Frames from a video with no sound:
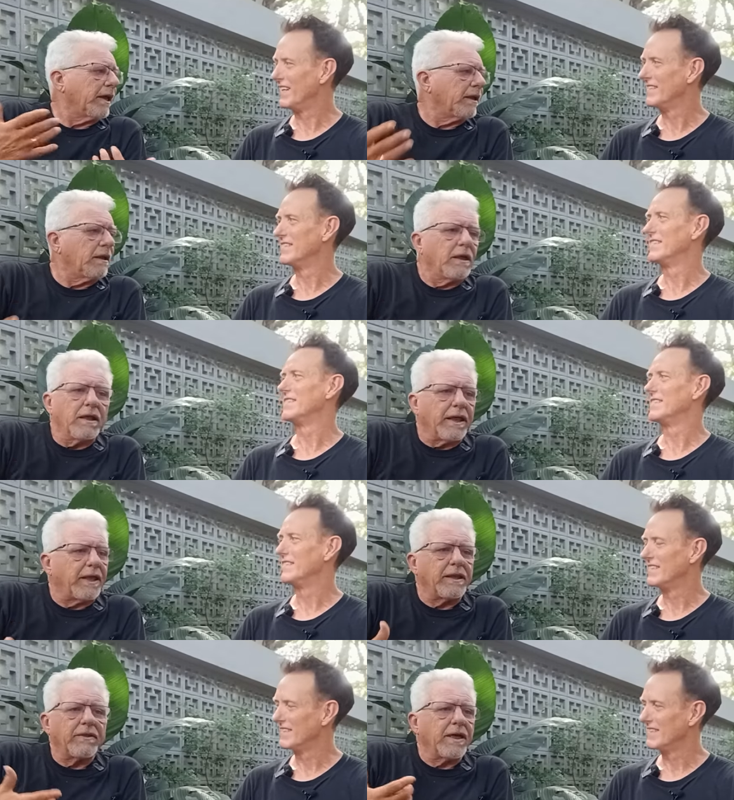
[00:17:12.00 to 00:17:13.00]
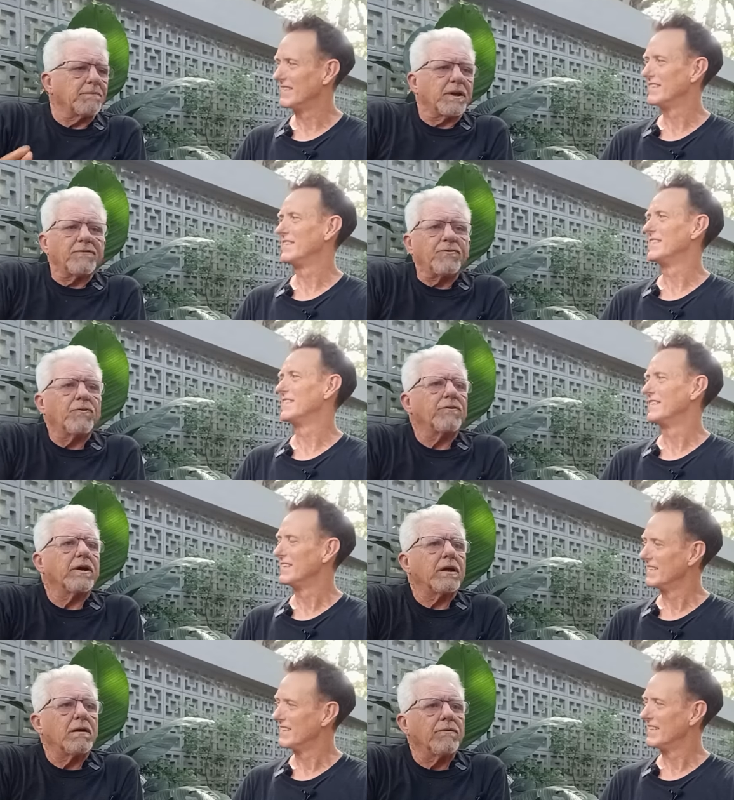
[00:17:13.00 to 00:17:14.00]
Speaker 1: got to any of that, but I feel
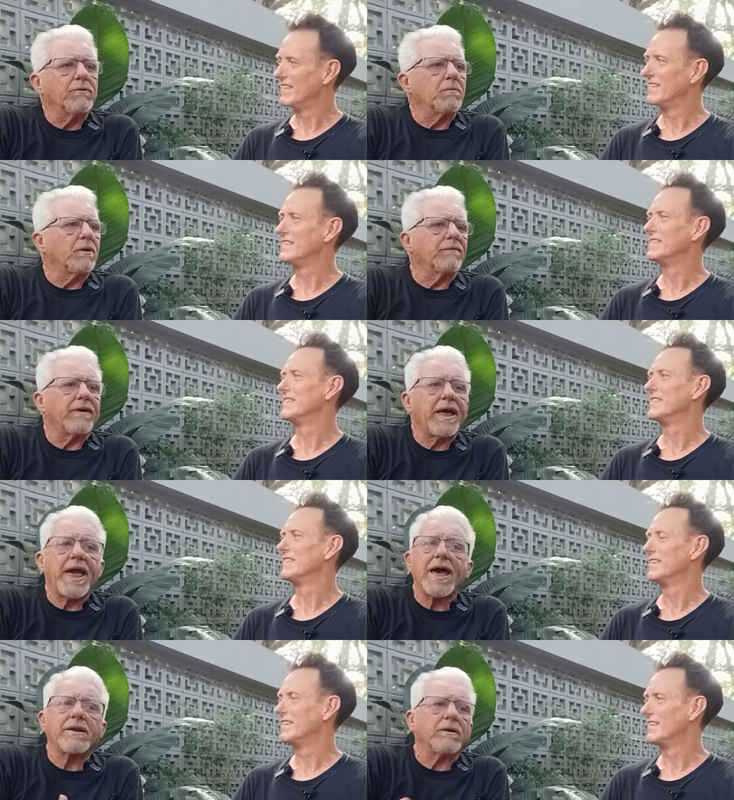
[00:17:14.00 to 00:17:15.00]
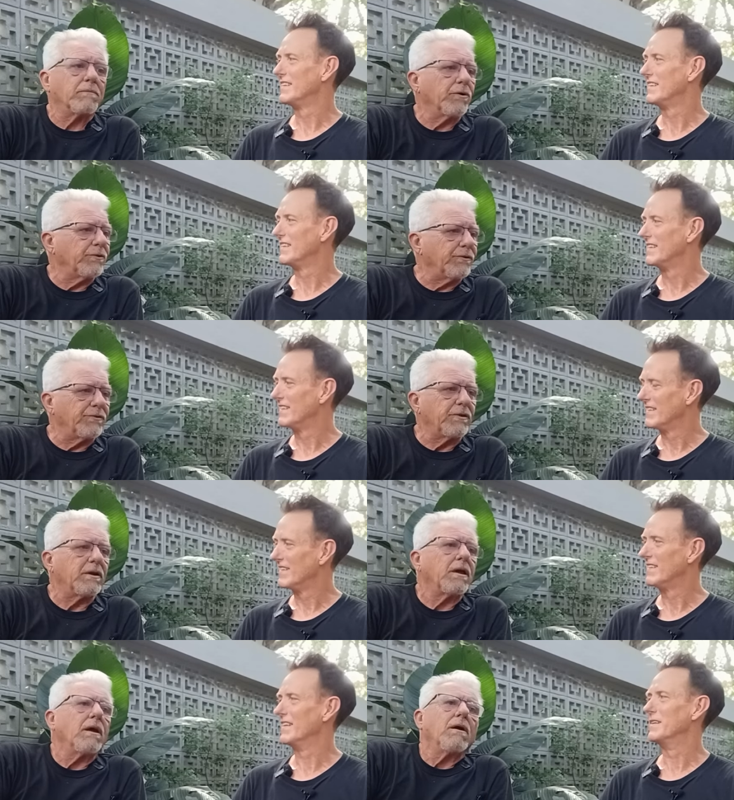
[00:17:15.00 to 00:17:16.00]
very comfortable that if I had an
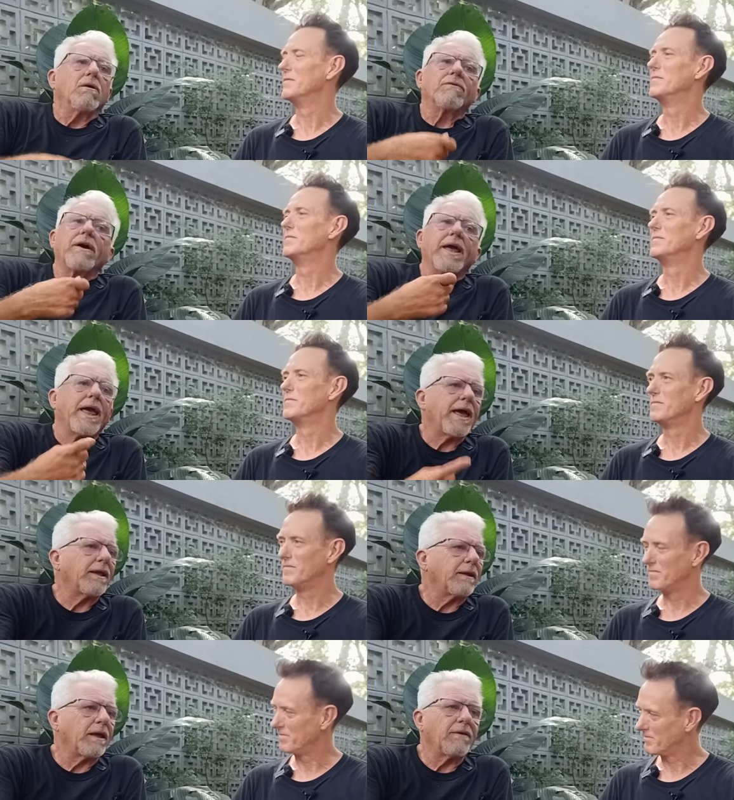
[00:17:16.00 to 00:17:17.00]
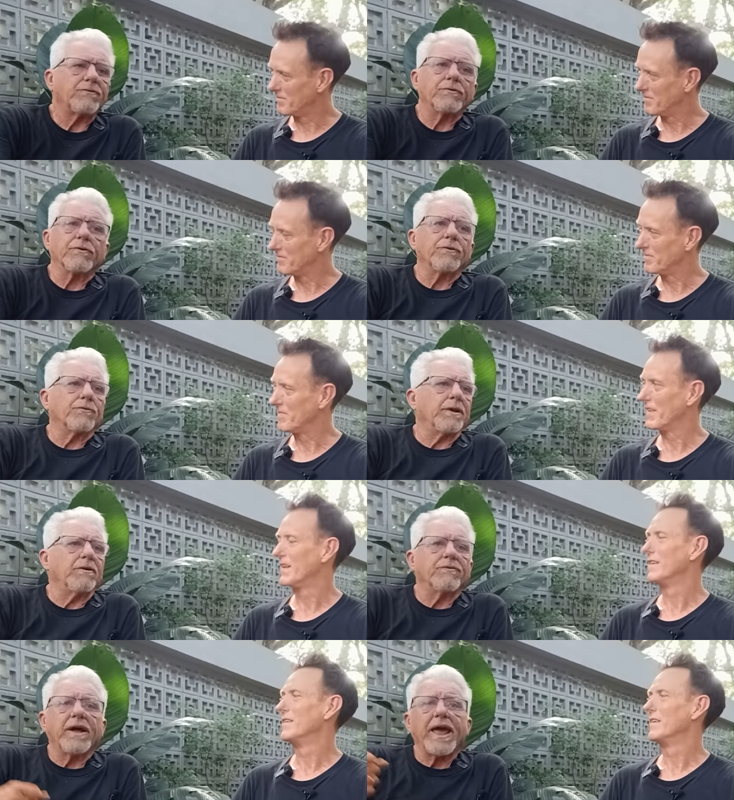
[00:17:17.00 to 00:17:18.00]
emergency, yeah. if I had to have surgery,
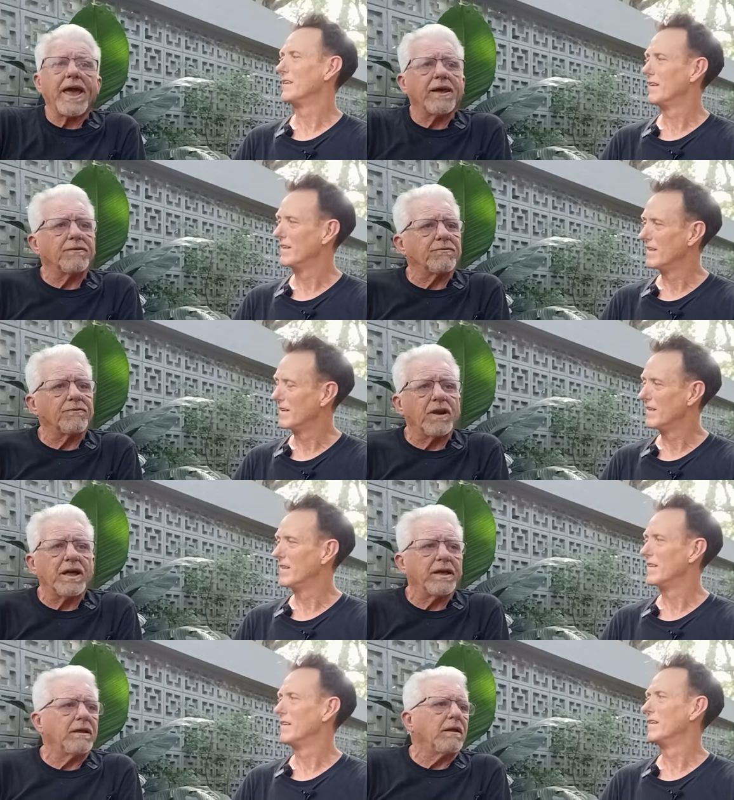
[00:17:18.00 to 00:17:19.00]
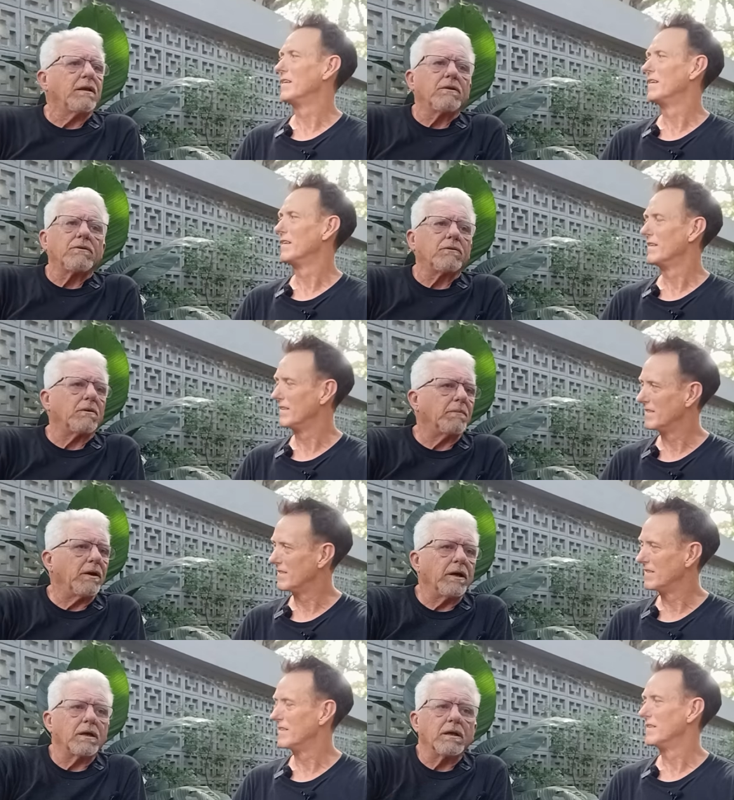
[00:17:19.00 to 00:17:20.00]
or if I had to fly to
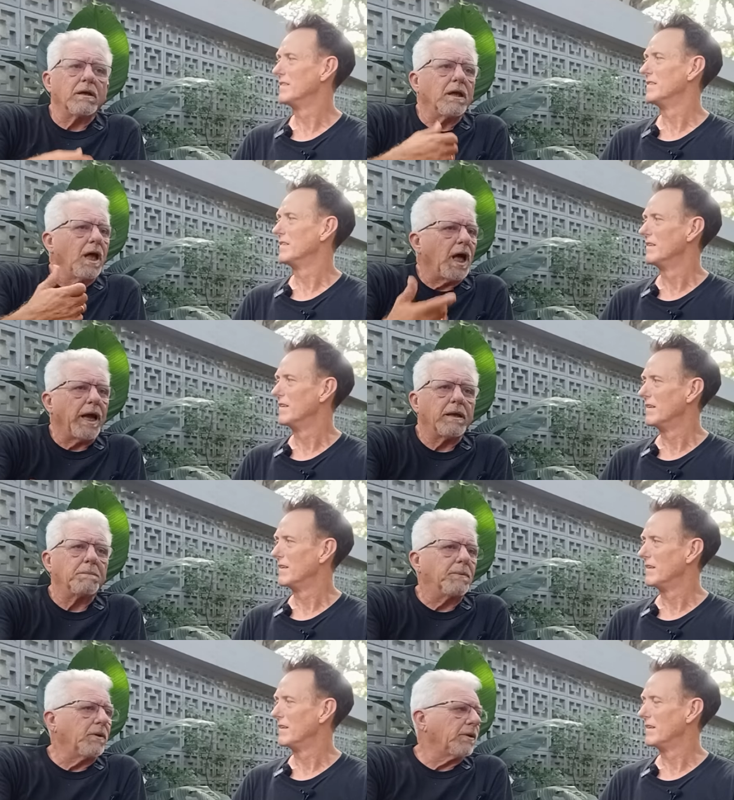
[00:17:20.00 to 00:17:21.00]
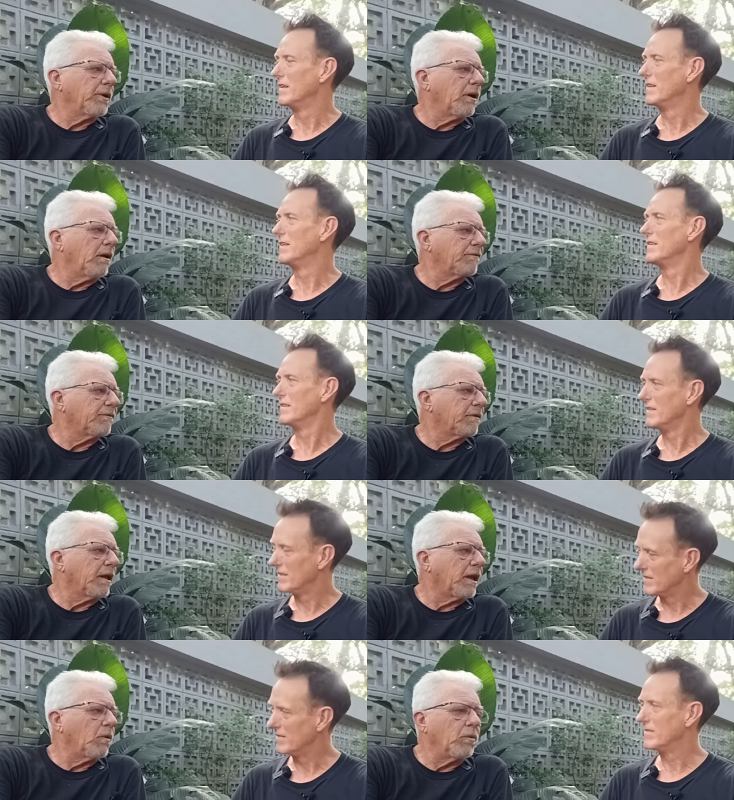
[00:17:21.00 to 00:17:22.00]
America, I could pull it off
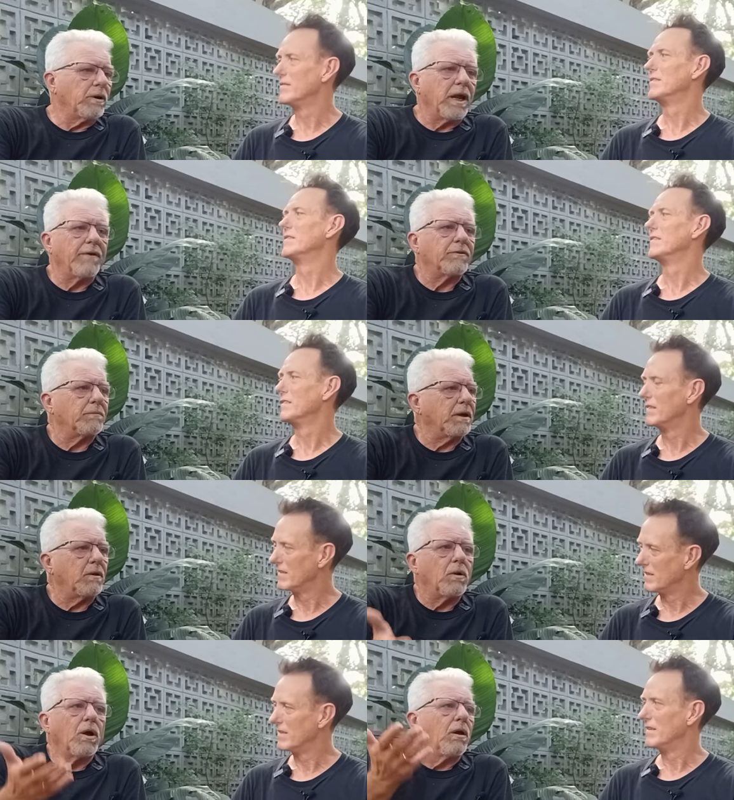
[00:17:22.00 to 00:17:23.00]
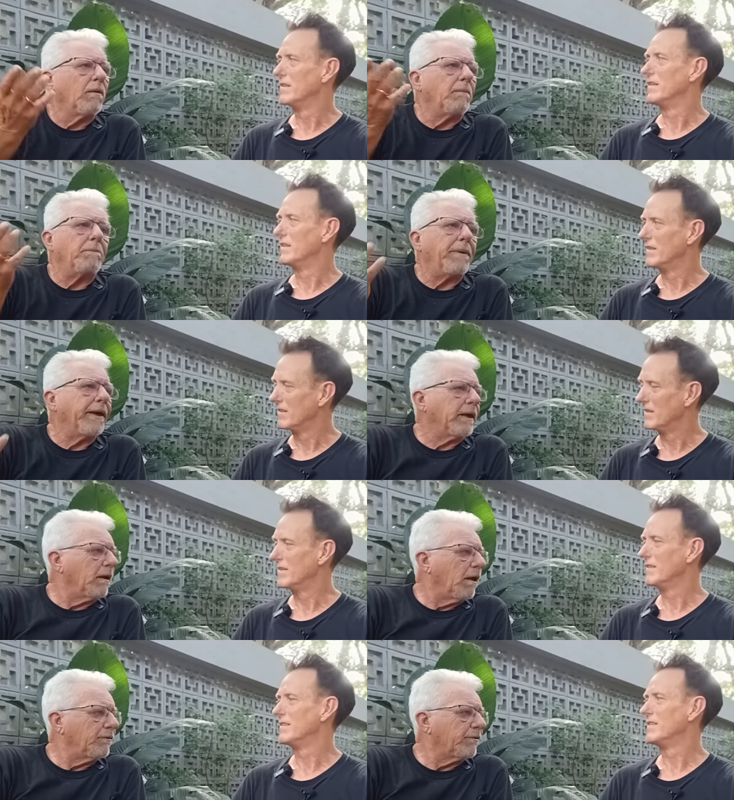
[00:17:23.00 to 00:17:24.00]
and I wouldn't have to be begging
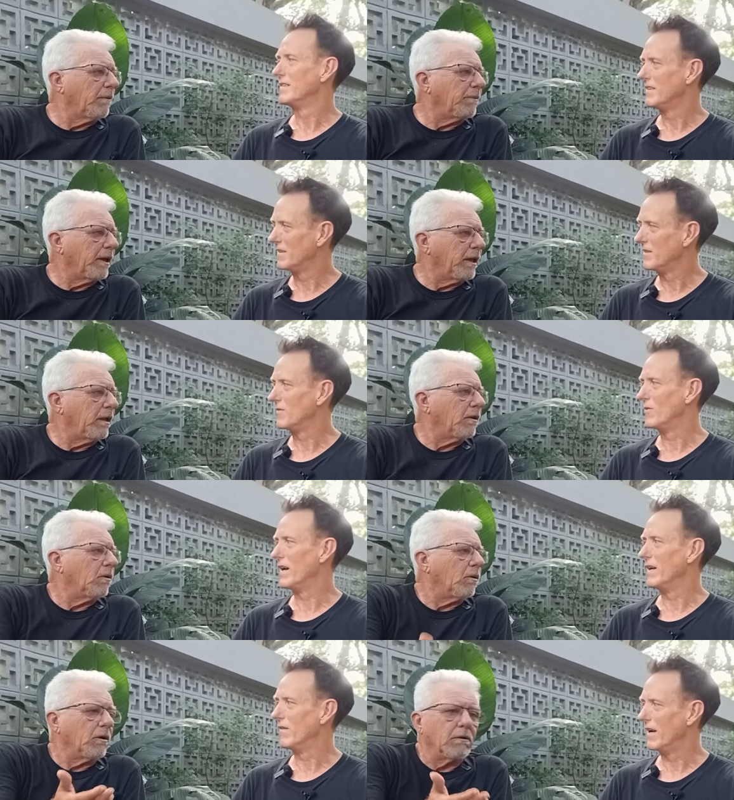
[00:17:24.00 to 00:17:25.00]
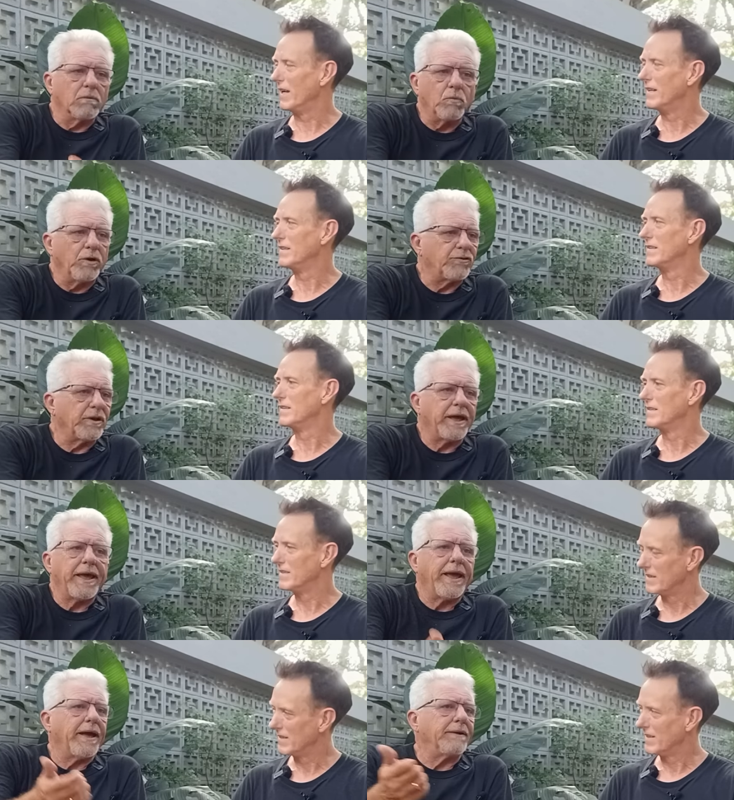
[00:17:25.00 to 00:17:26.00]
on somebody right, or right. wishing I
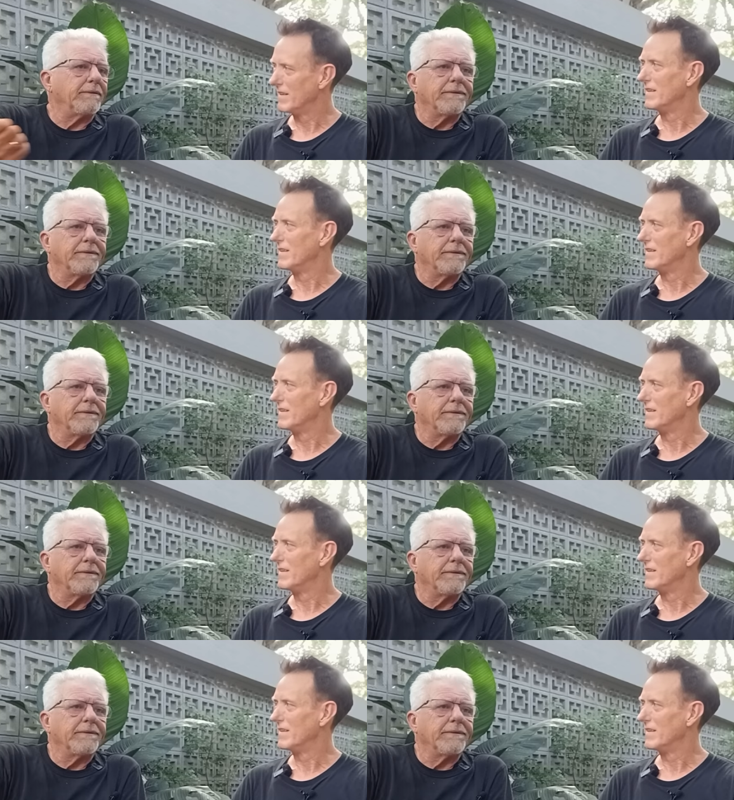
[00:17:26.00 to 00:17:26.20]
had